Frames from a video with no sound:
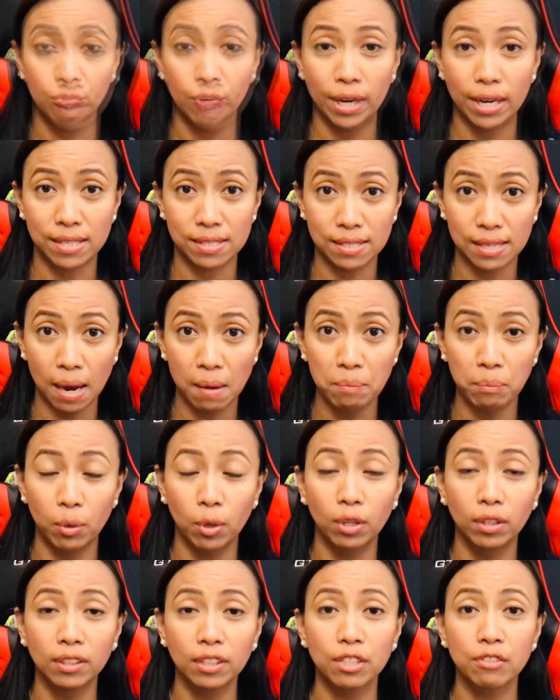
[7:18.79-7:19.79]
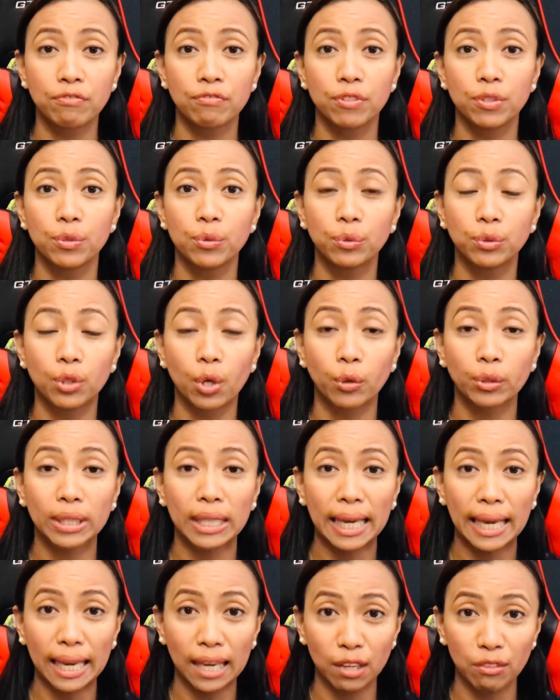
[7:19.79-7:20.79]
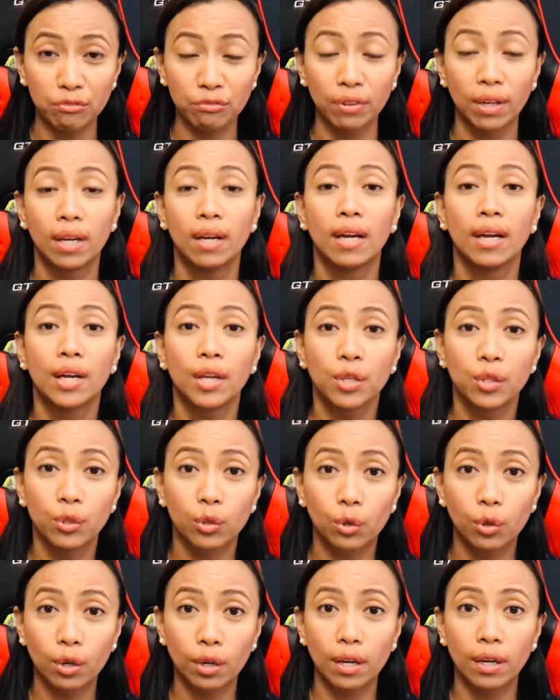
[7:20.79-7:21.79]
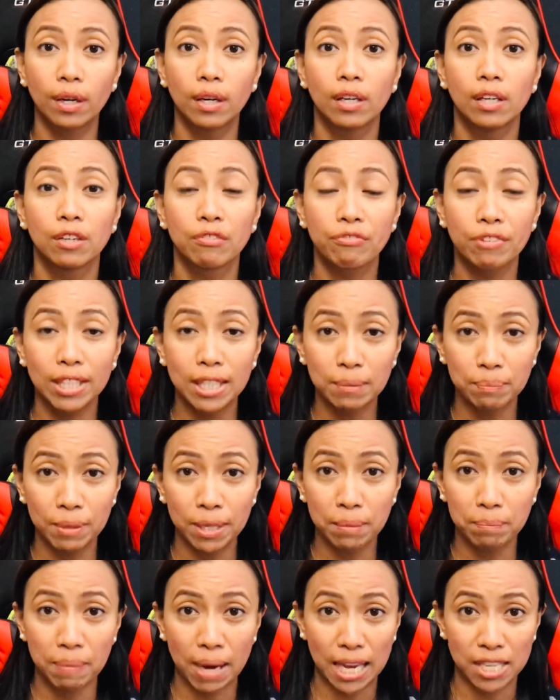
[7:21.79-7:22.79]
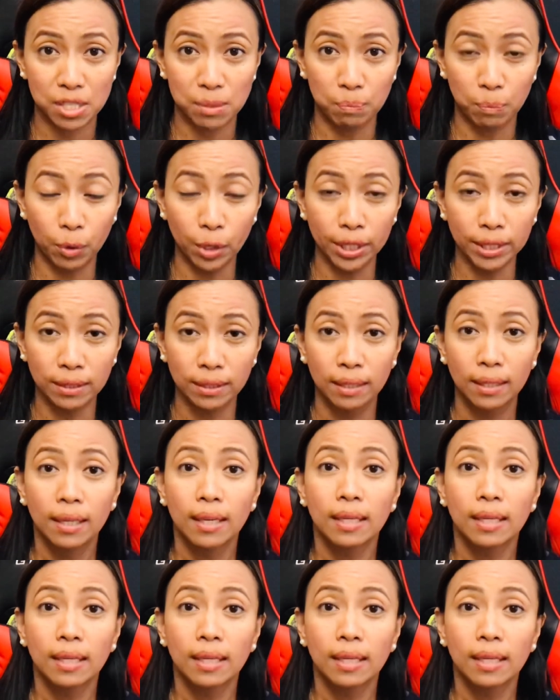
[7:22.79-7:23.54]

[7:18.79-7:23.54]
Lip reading: For example, if you don't have your Philippine passport,